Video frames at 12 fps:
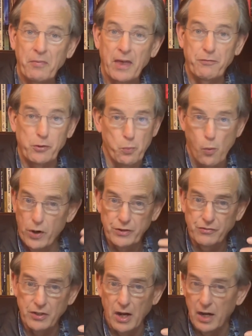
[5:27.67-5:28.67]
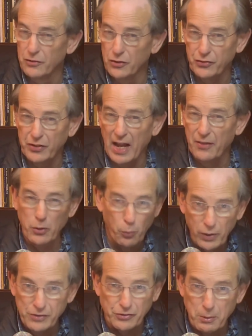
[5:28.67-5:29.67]
If you want to understand the
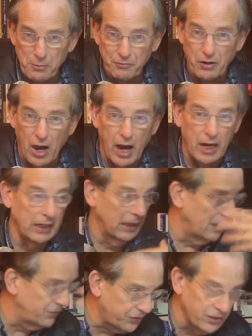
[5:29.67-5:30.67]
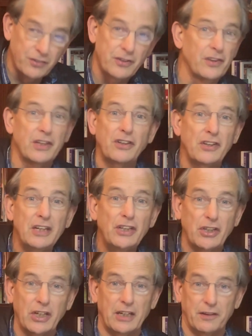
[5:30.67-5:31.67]
wisdom of God, listen to the
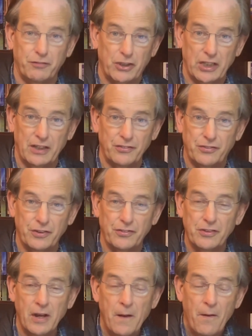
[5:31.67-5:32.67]
teaching of Jesus.